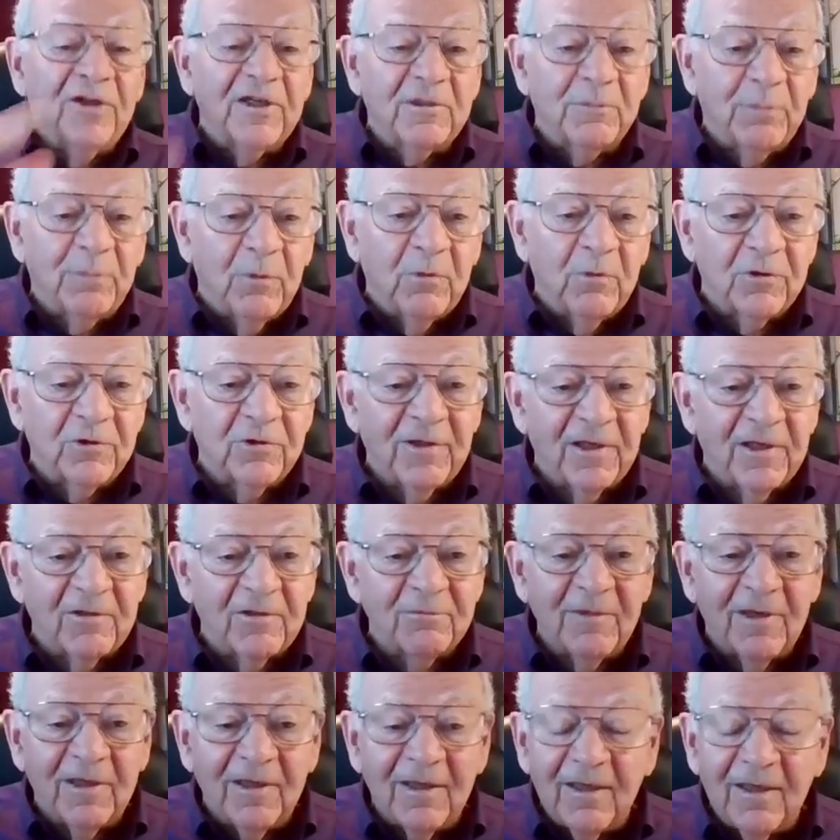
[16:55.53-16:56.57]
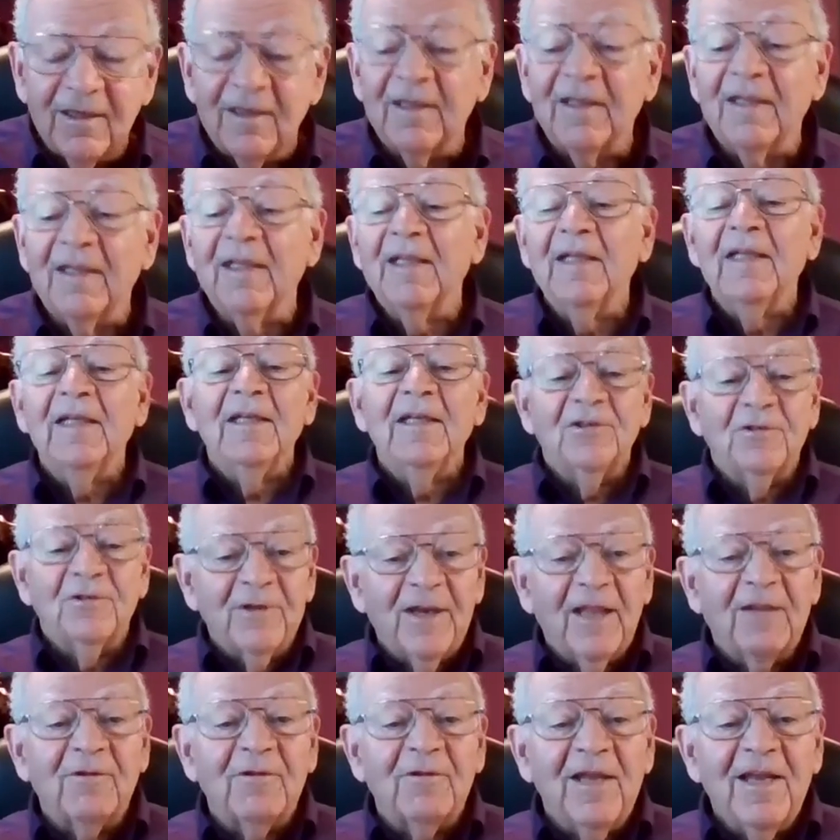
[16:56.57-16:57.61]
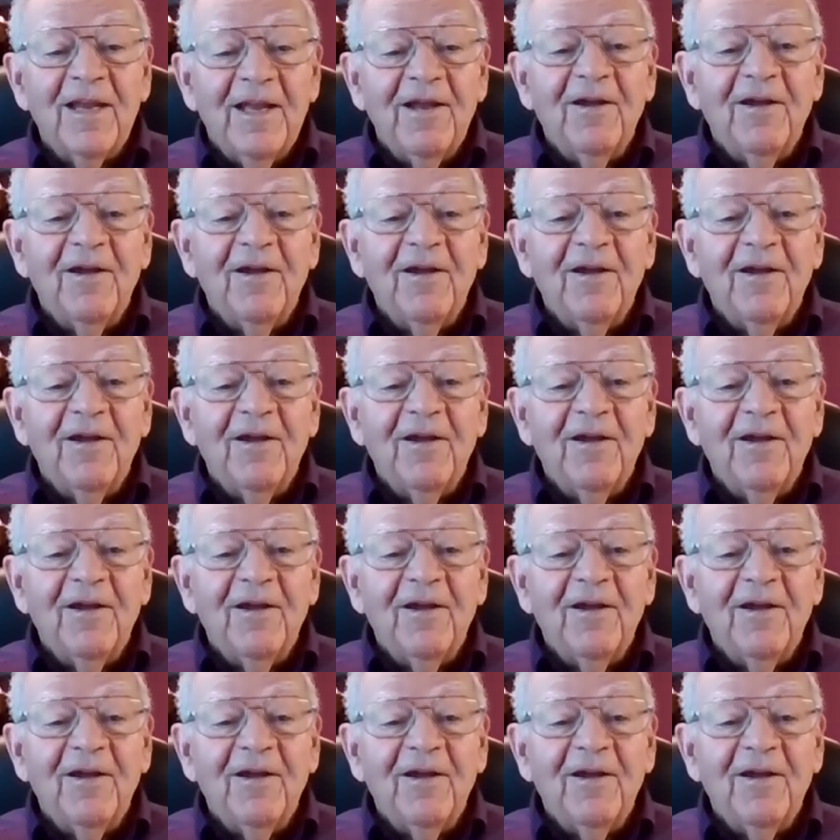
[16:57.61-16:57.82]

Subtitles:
and cold exposure as well,